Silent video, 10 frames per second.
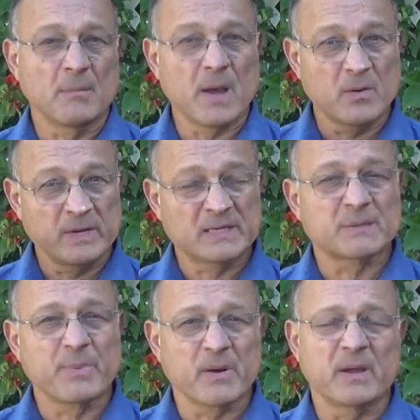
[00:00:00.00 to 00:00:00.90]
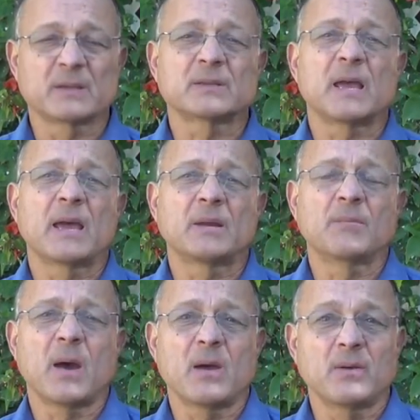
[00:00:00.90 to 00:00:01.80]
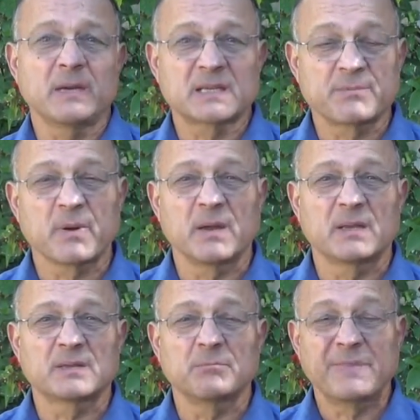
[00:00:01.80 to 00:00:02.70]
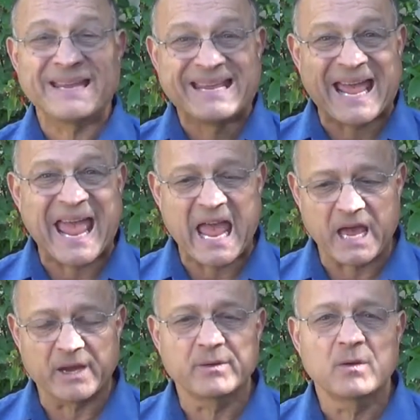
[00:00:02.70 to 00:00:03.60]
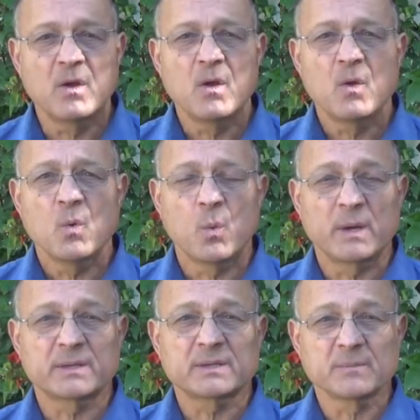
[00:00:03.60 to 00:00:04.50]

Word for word: own experience, and my own experience began with